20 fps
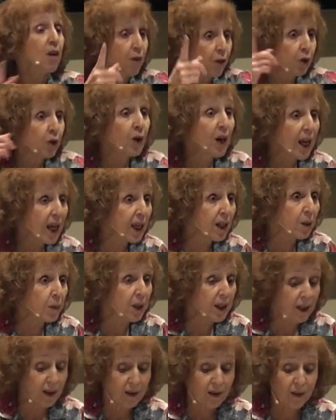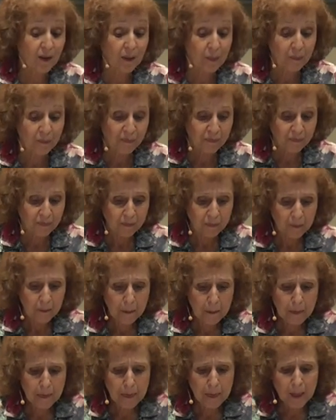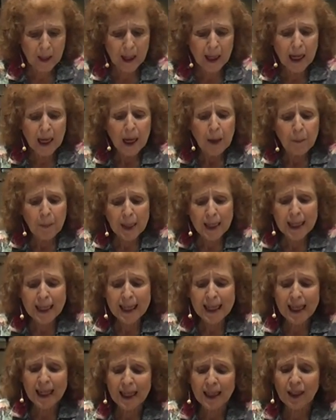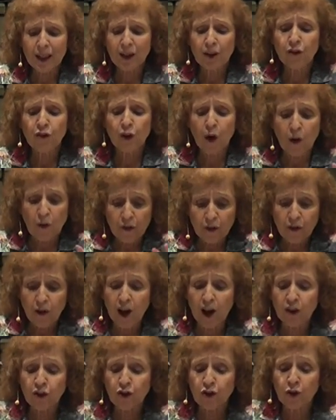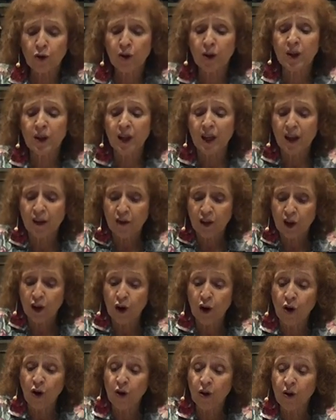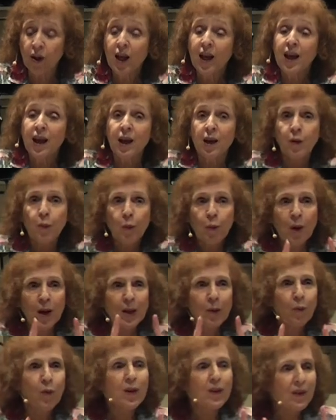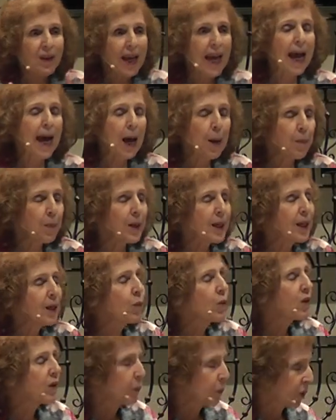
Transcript: of her enemies. But again, don't fall short of the goal. What was happening was